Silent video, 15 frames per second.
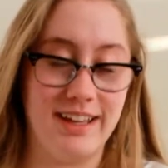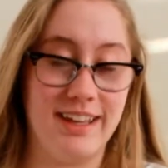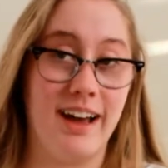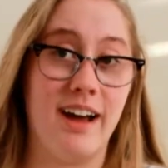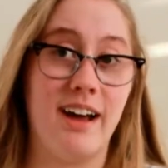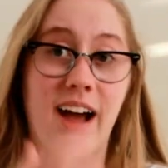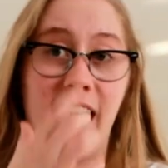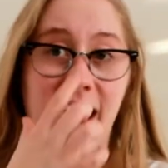
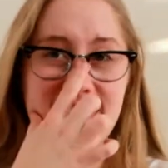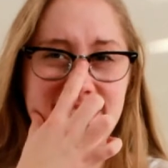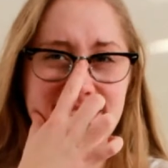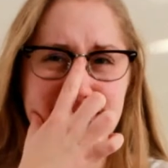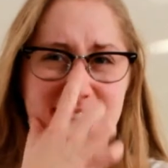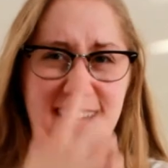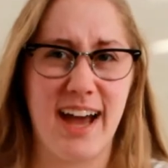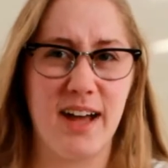Yeah, I
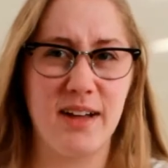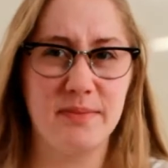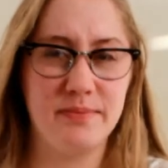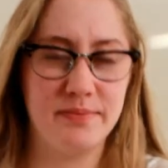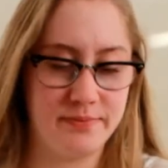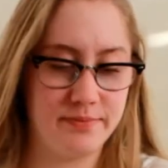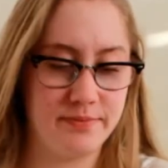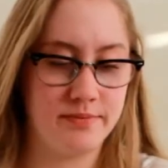did that.
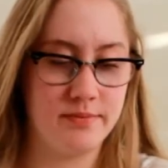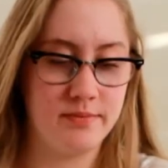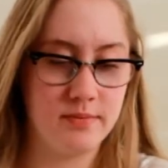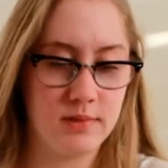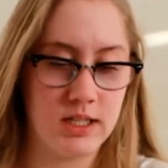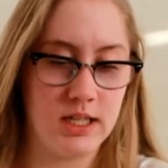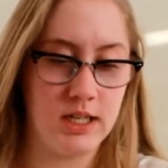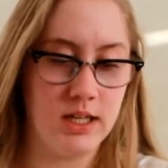
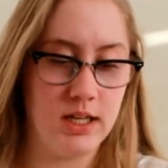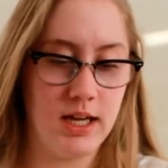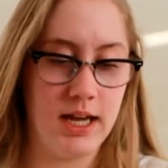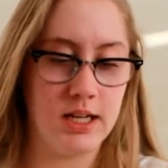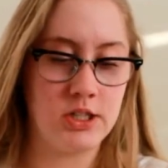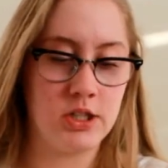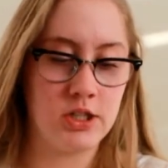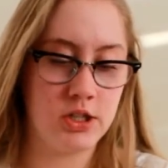
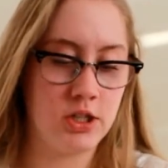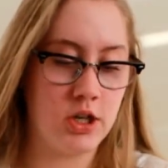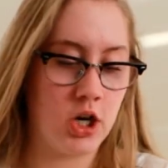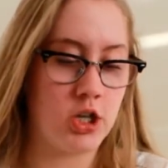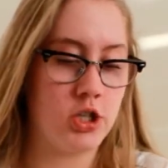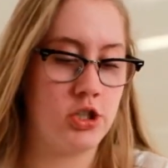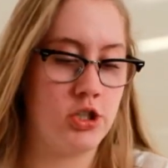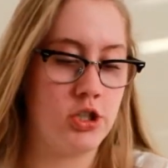Entered an
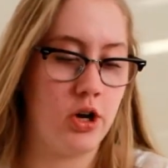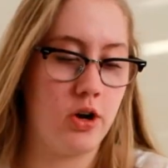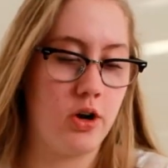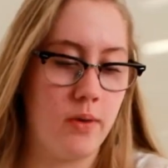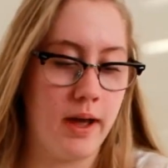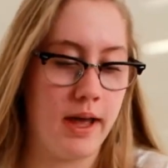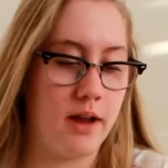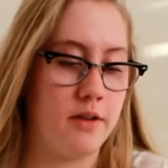art
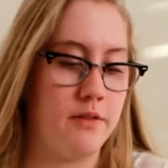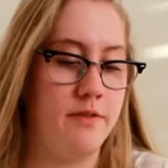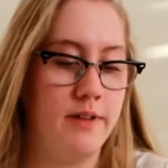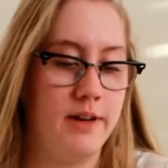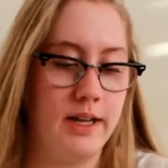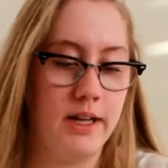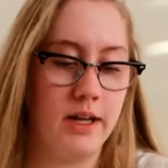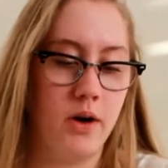show and
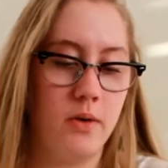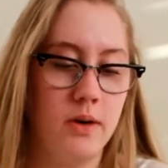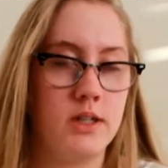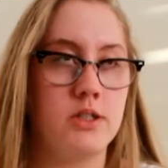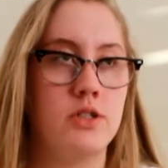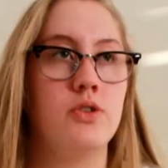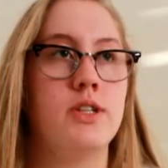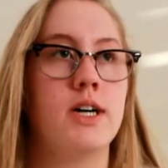video
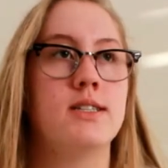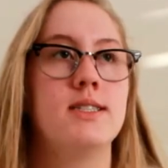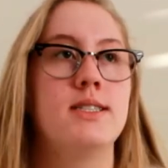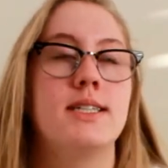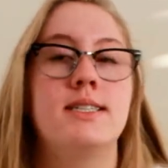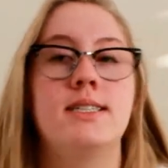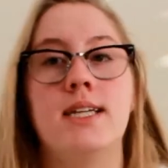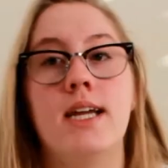in
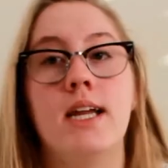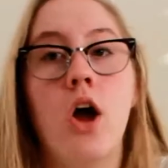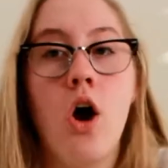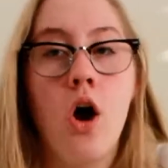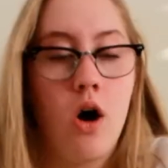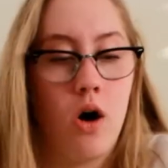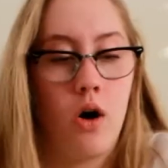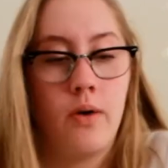2016.
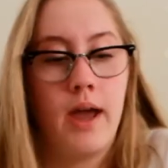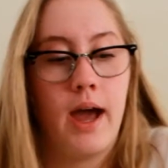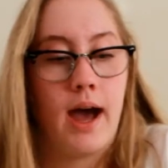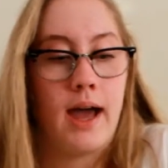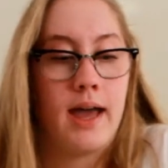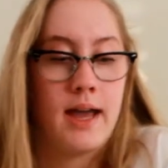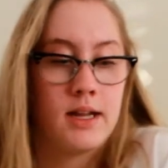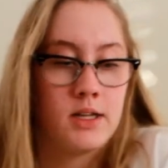Oh yeah,
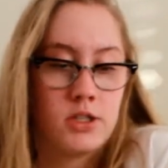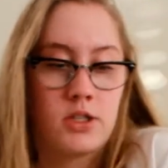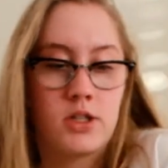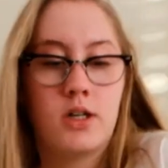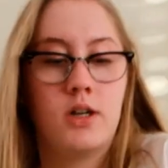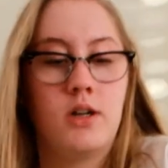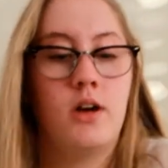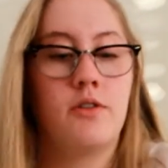I
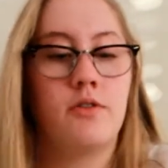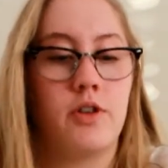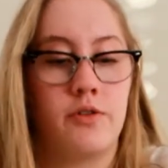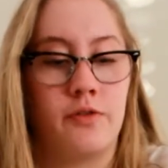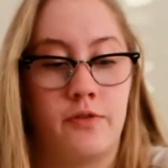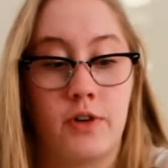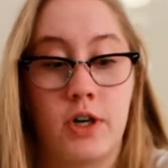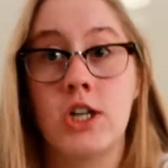entered for the
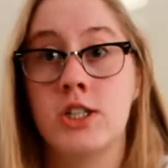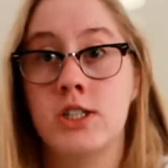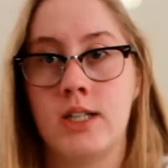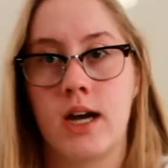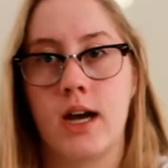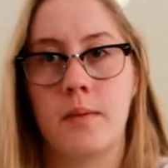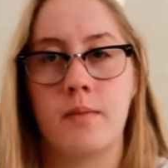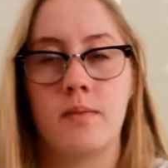first
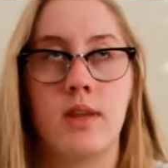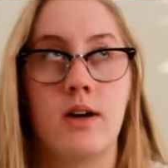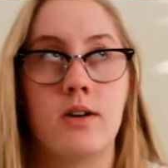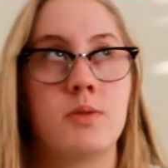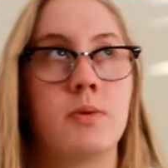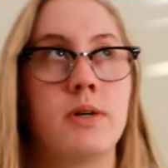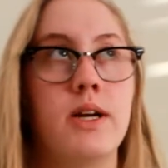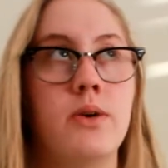time. That
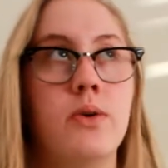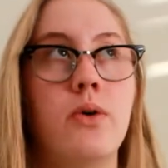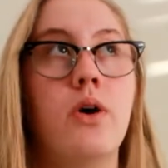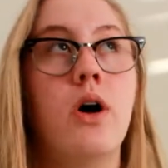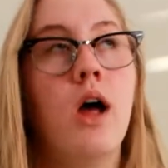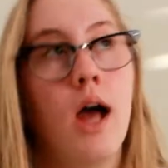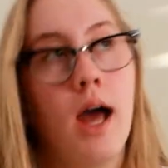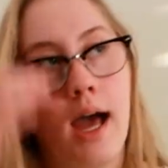was pretty
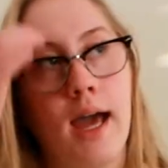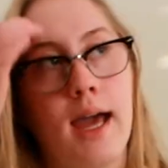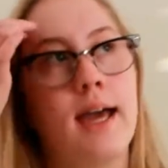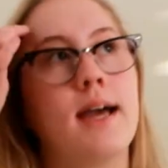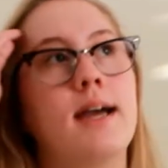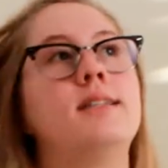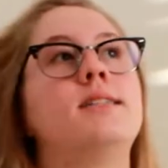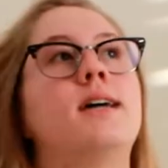cool.
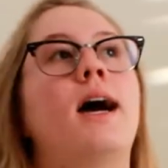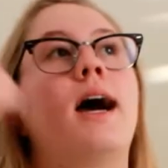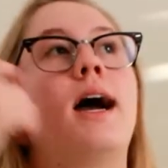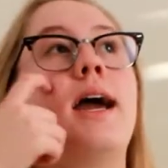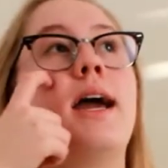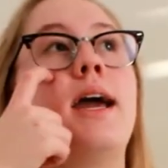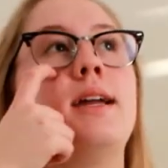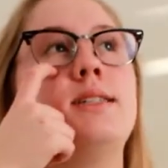And
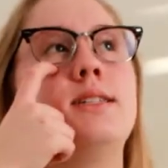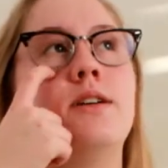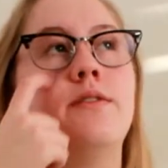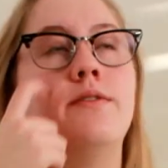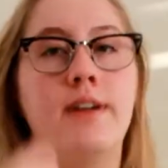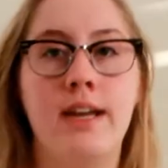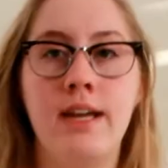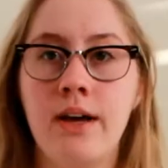I did
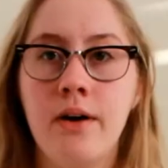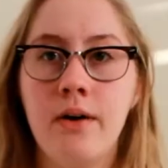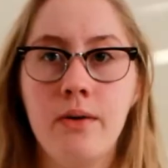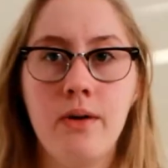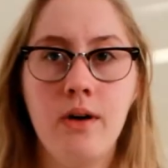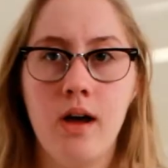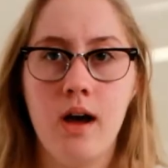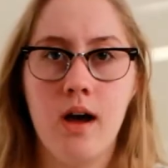a
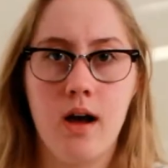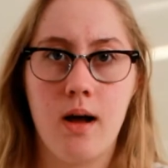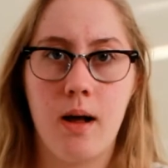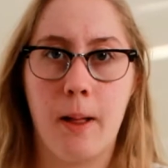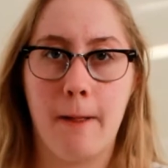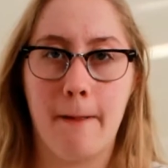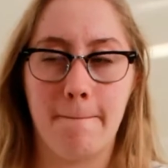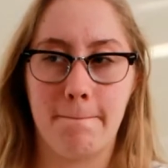video,
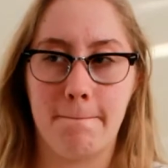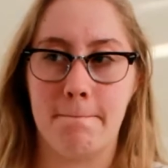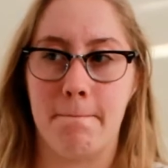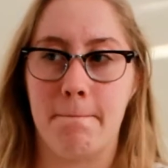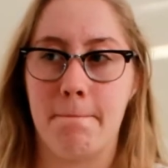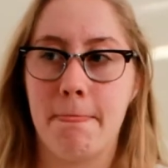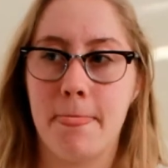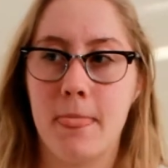um,
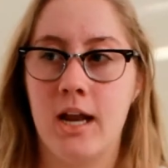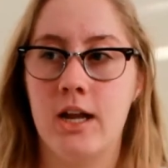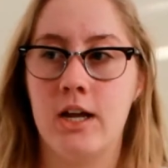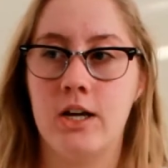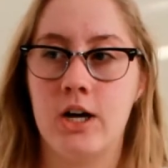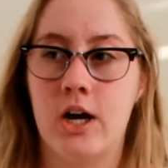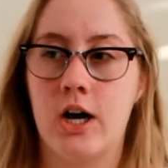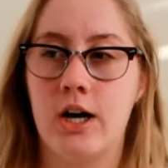and
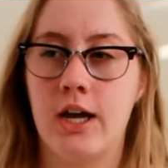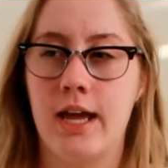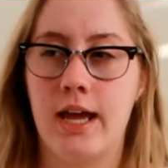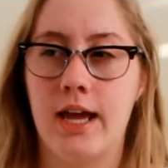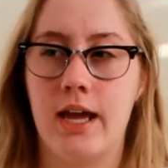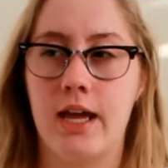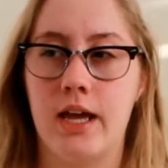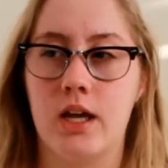it got
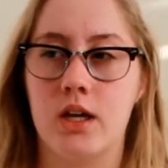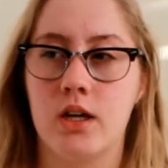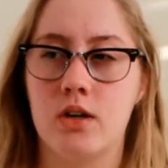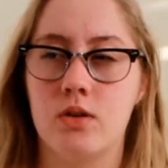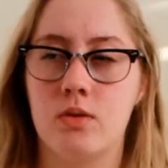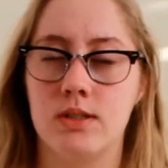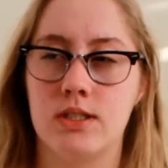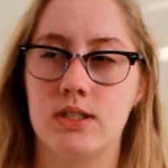a,
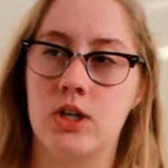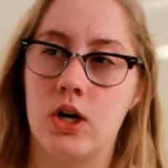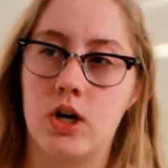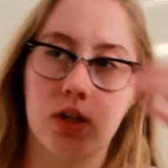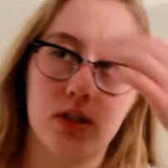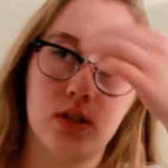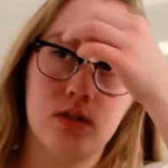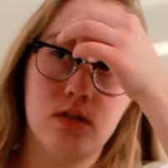what's it
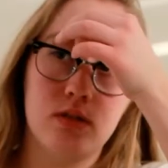called?